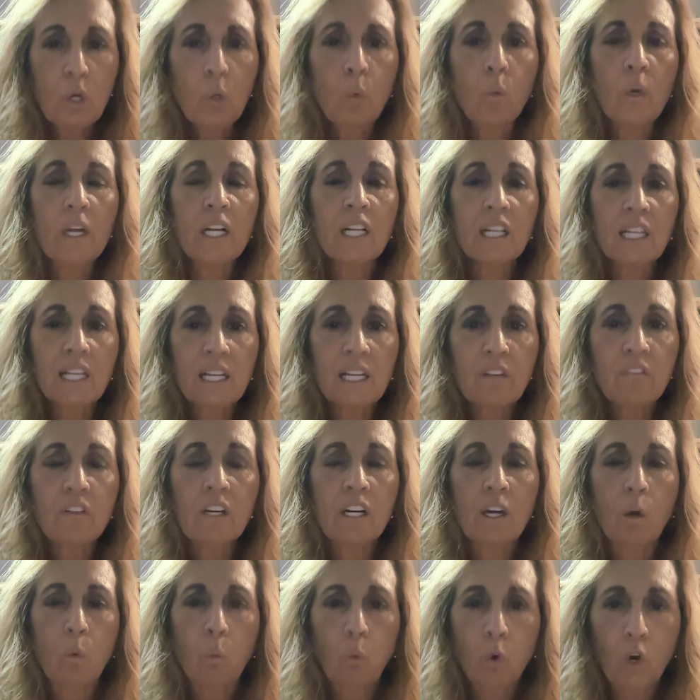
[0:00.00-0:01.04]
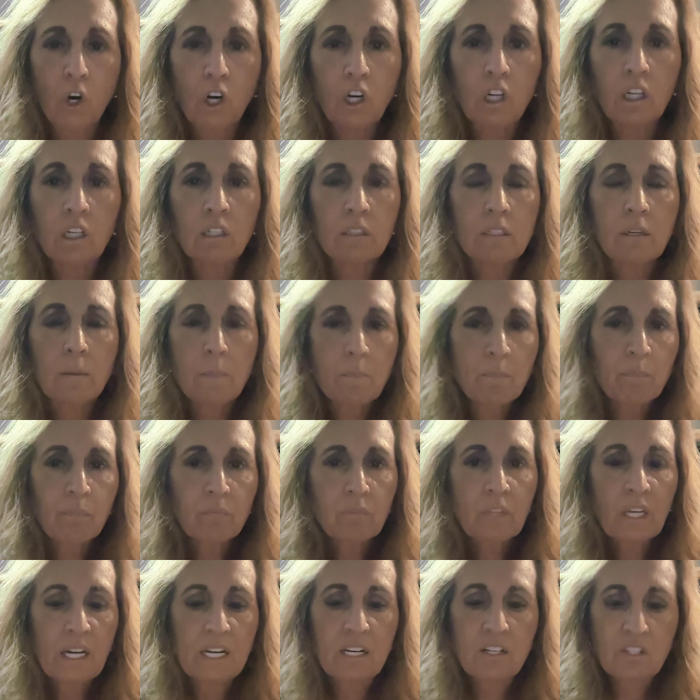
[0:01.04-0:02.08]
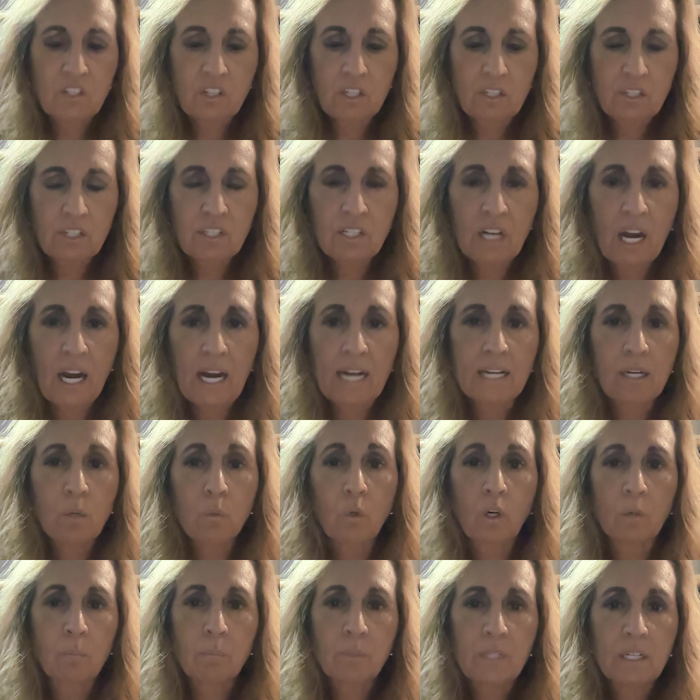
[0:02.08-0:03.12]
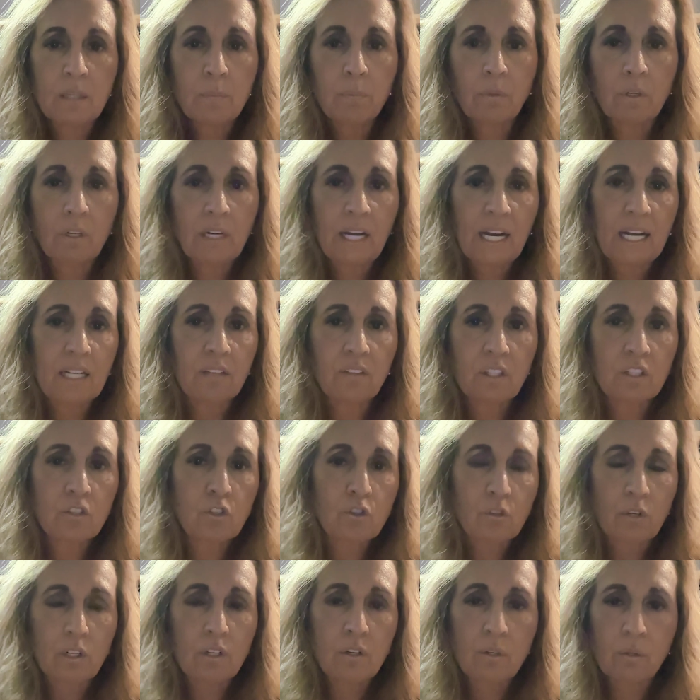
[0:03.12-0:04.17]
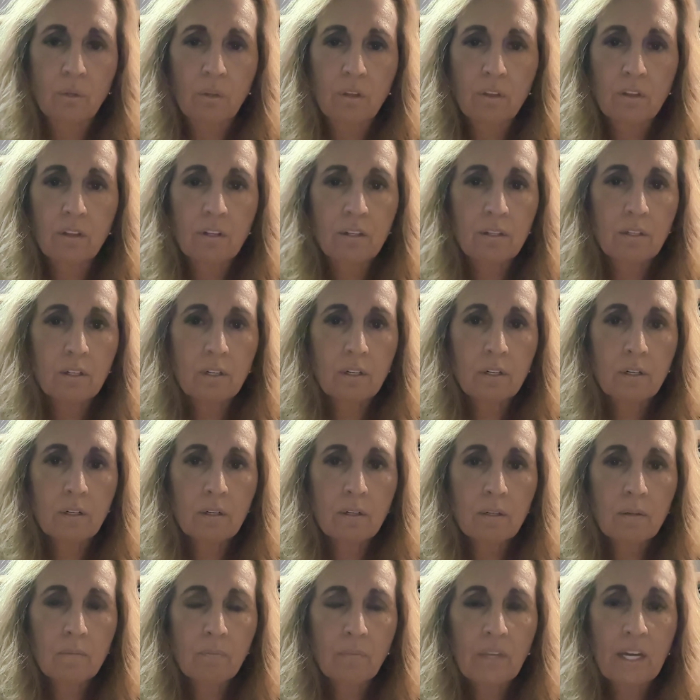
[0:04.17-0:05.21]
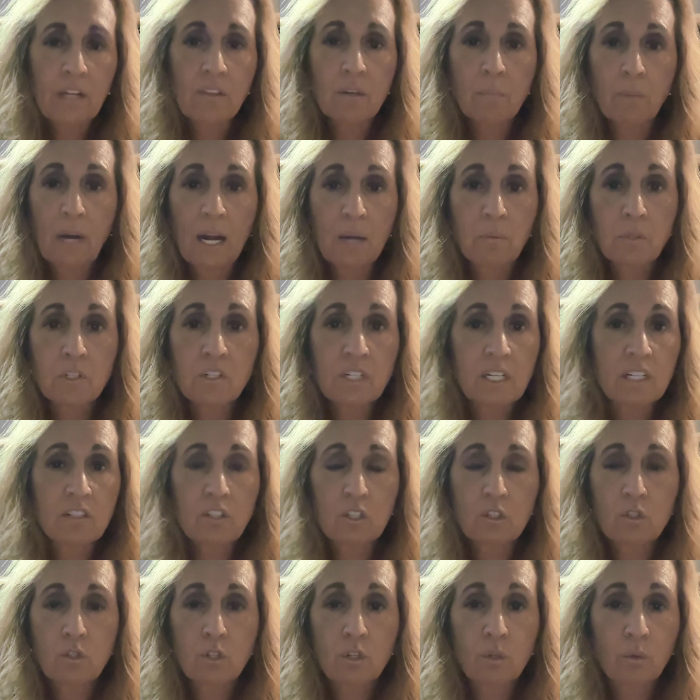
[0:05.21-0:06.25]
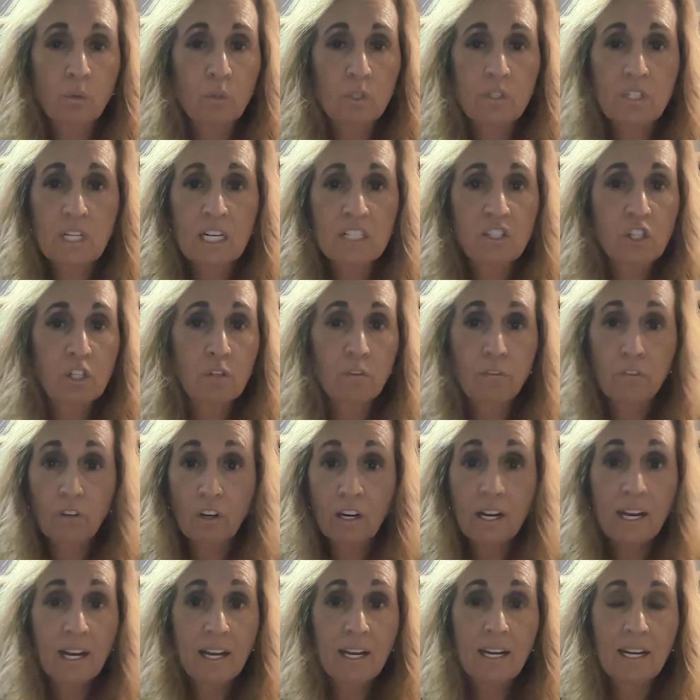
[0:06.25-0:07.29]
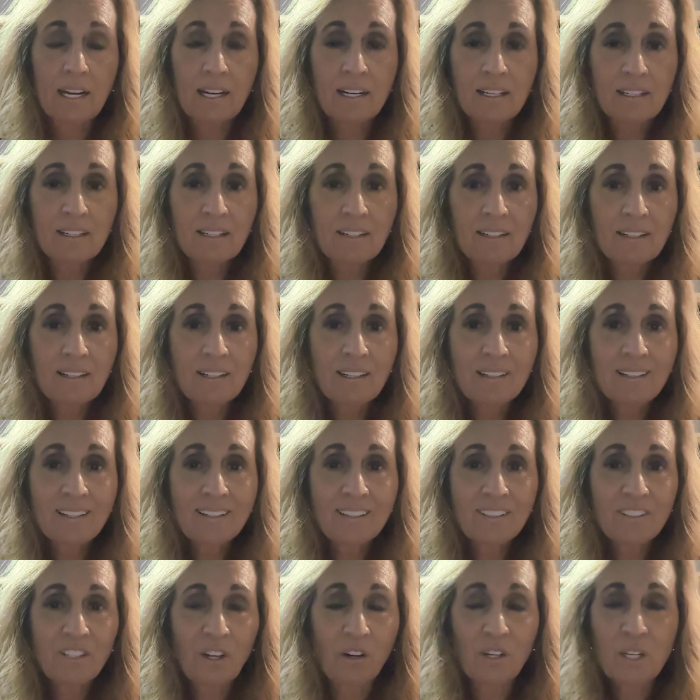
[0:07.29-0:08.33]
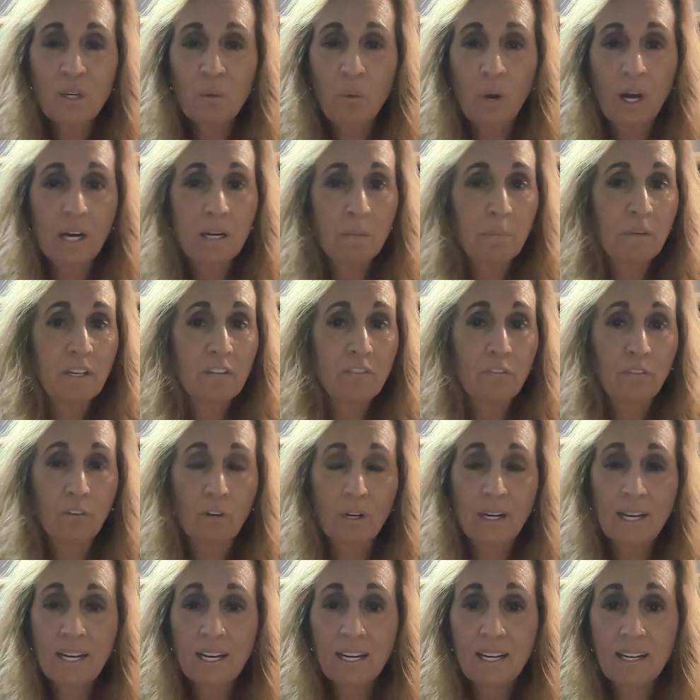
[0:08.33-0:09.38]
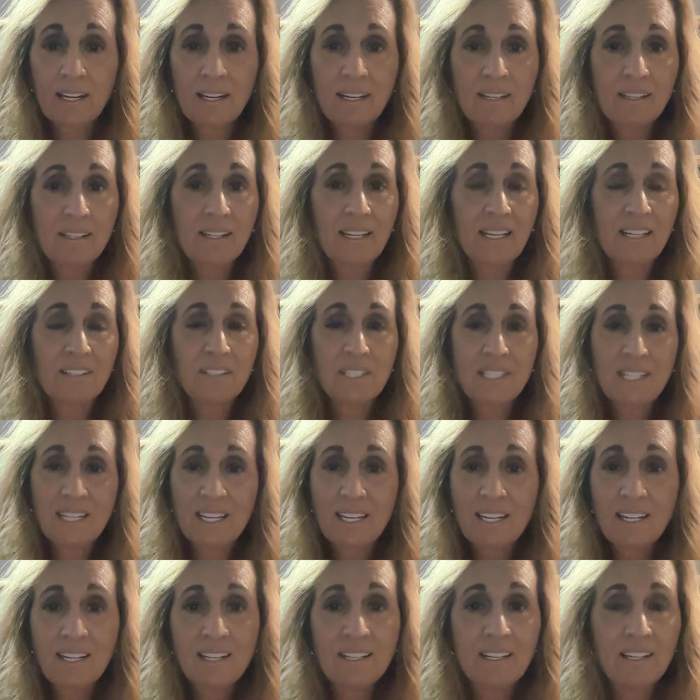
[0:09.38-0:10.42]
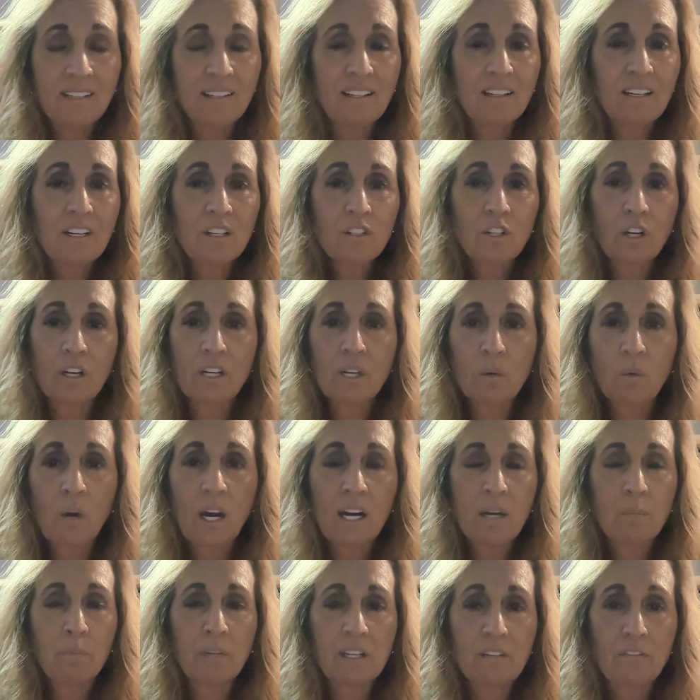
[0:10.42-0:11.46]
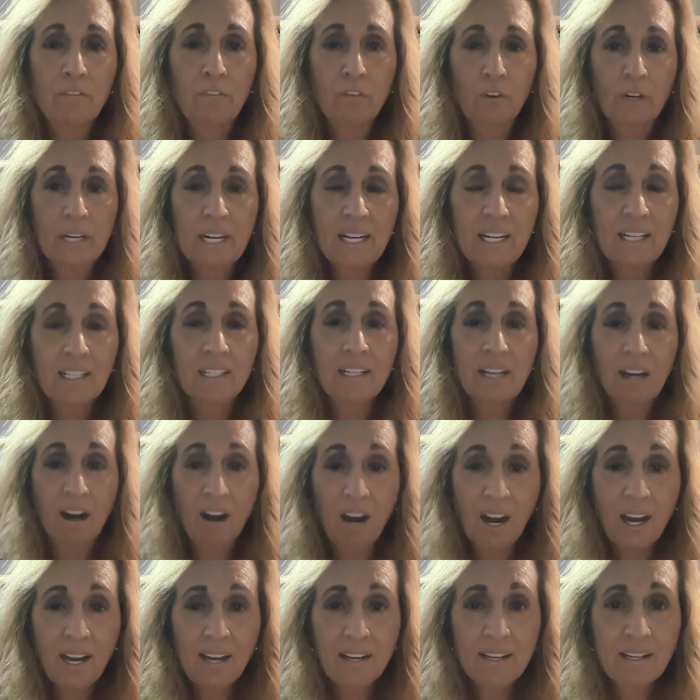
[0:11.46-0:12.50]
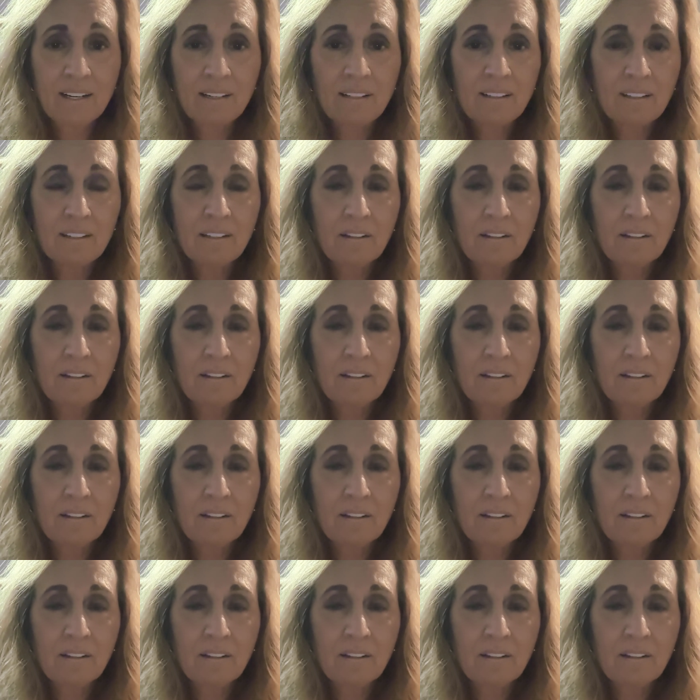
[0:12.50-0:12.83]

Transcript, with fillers: We live in a world, in a society where people hate the truth. And the Bible says the truth will set you free. Don't you want to be free indeed? Don't you want to be free in God?